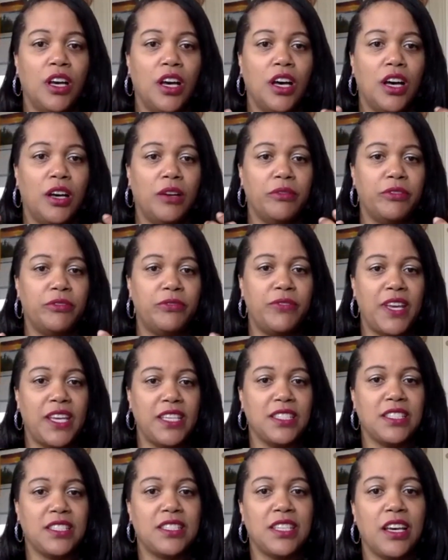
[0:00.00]
um,
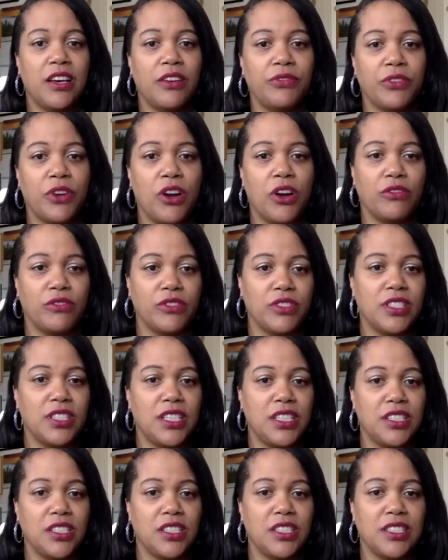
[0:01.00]
face tough
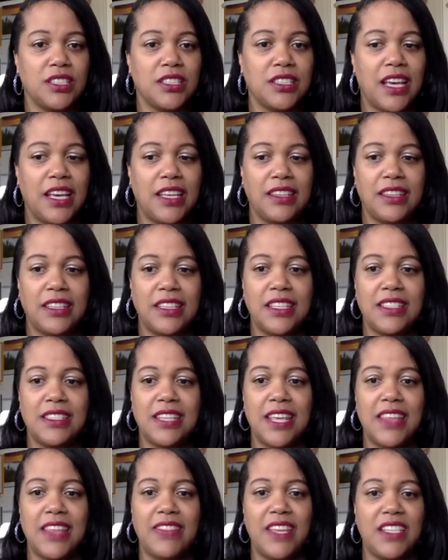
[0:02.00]
conversations like this
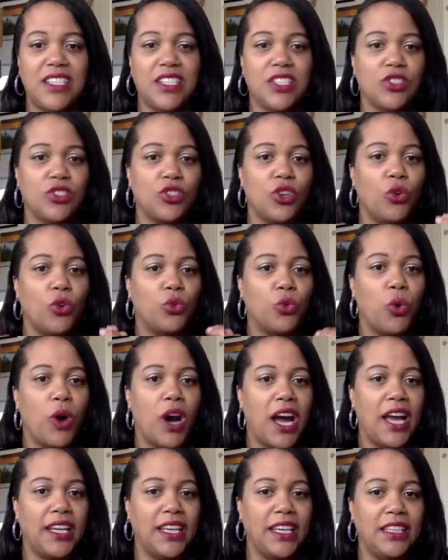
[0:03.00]
and they just go
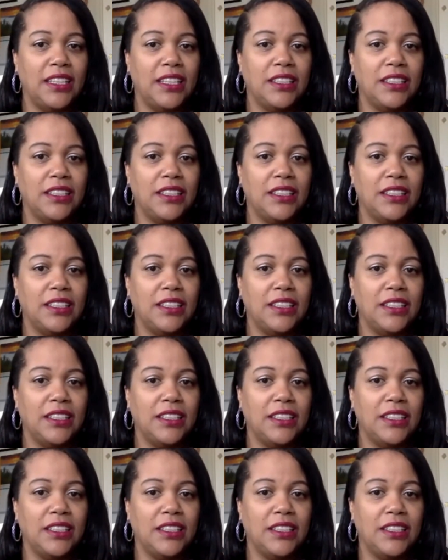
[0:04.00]
quiet